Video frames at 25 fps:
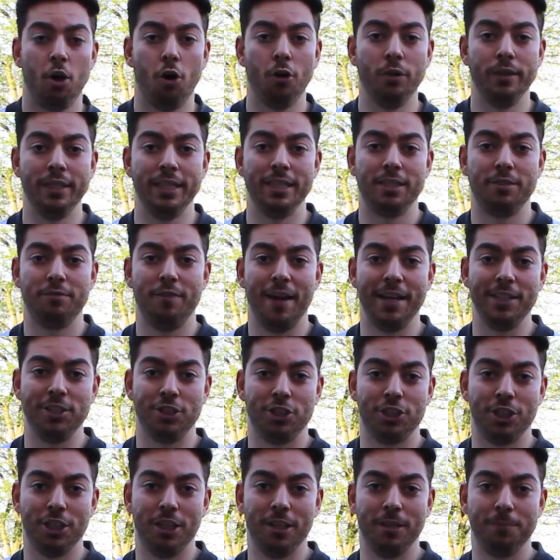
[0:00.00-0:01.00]
on this
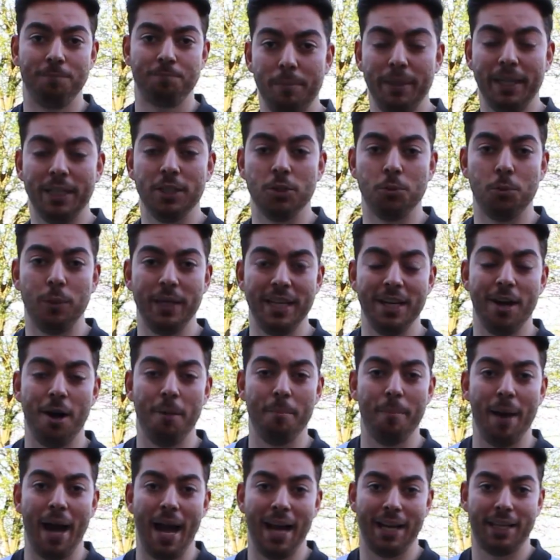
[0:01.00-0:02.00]
venture because we
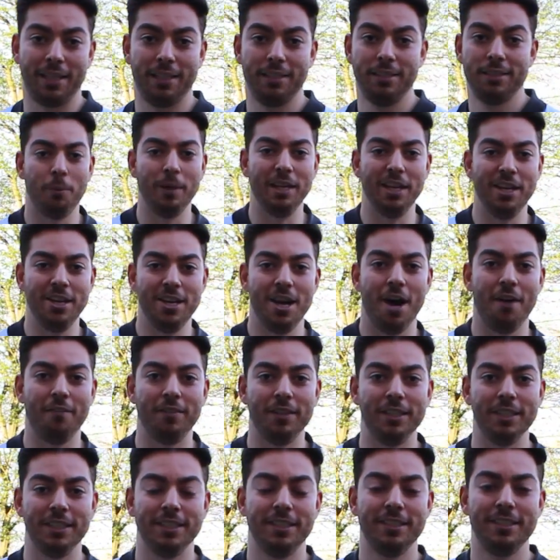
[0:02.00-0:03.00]
are back with
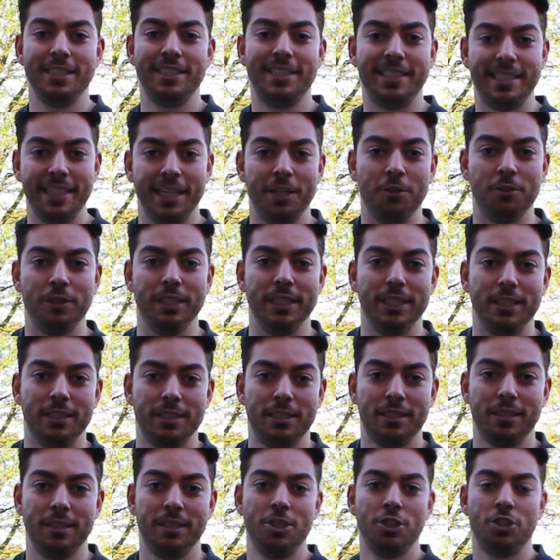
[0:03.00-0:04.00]
another series.